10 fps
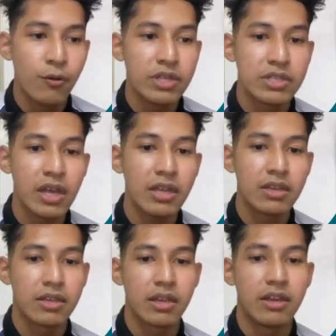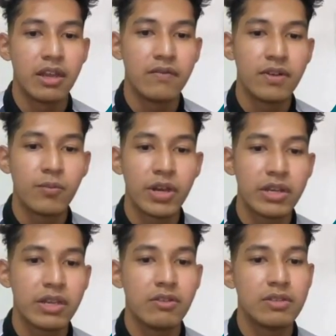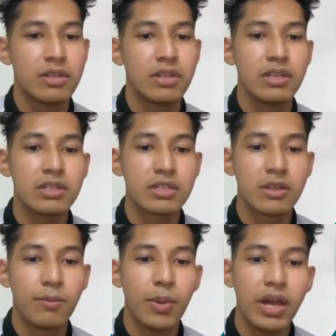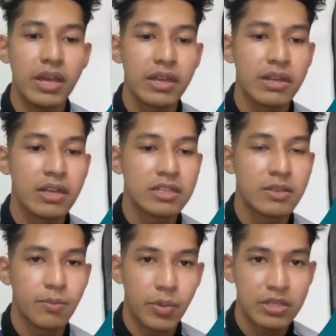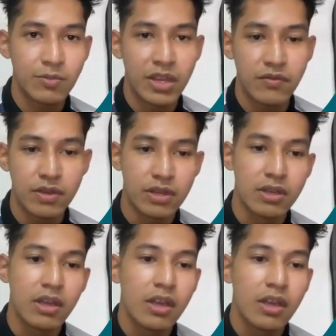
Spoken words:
Website can even predict user needs by analyzing past behavior,